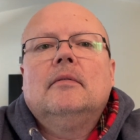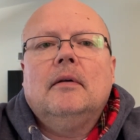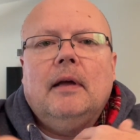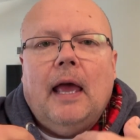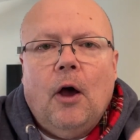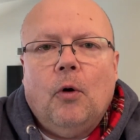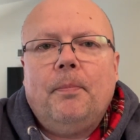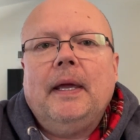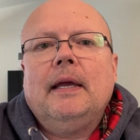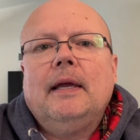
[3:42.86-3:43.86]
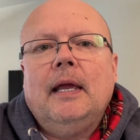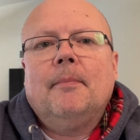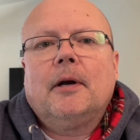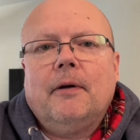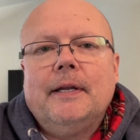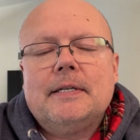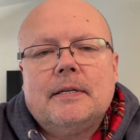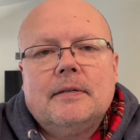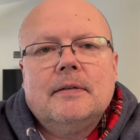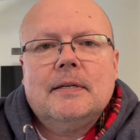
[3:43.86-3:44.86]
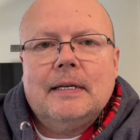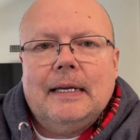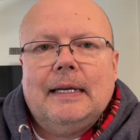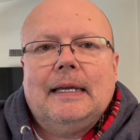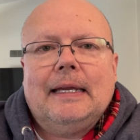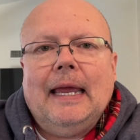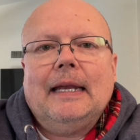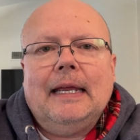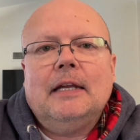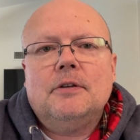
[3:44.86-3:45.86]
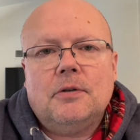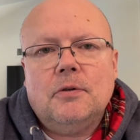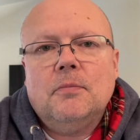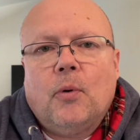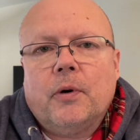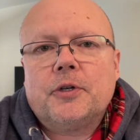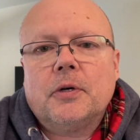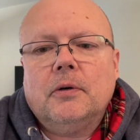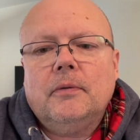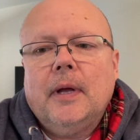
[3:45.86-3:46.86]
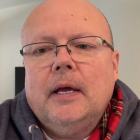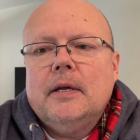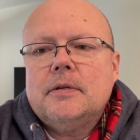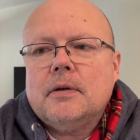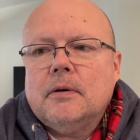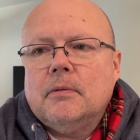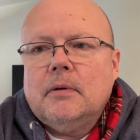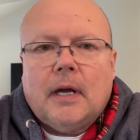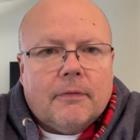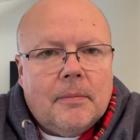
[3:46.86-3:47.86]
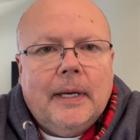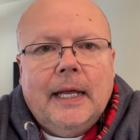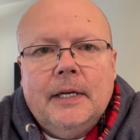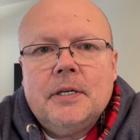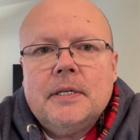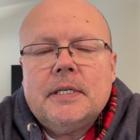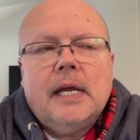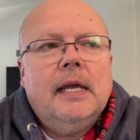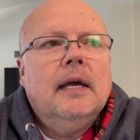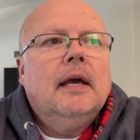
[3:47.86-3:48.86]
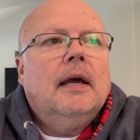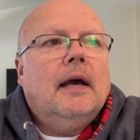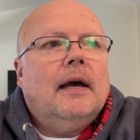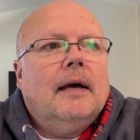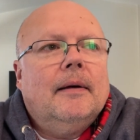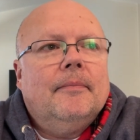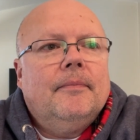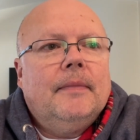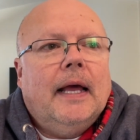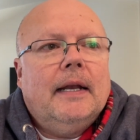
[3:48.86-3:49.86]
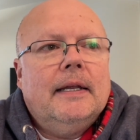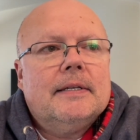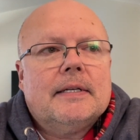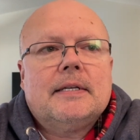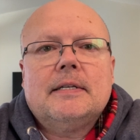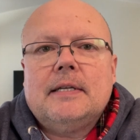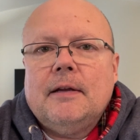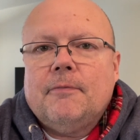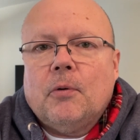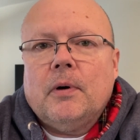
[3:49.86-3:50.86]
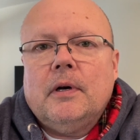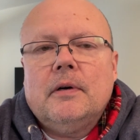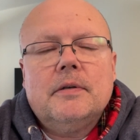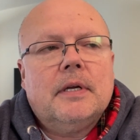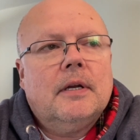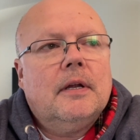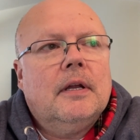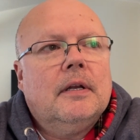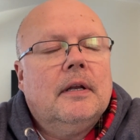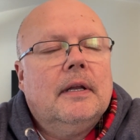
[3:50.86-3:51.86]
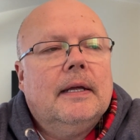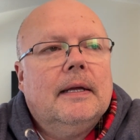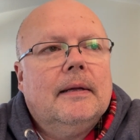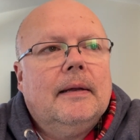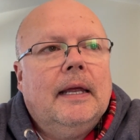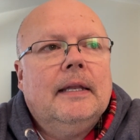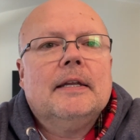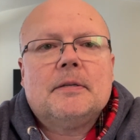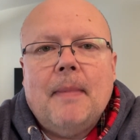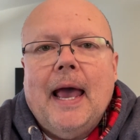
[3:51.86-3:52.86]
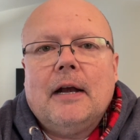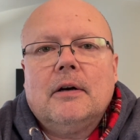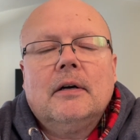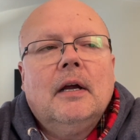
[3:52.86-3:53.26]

helping immigrants get into Portugal. So government agency that is assisting foreigners and in this matter.